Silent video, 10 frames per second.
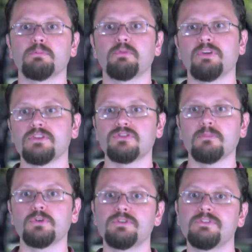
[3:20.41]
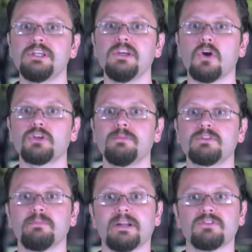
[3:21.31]
provides summaries of key arguments
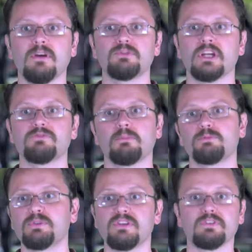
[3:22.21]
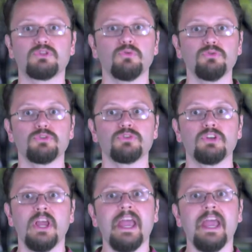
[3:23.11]
about a subject from specific sources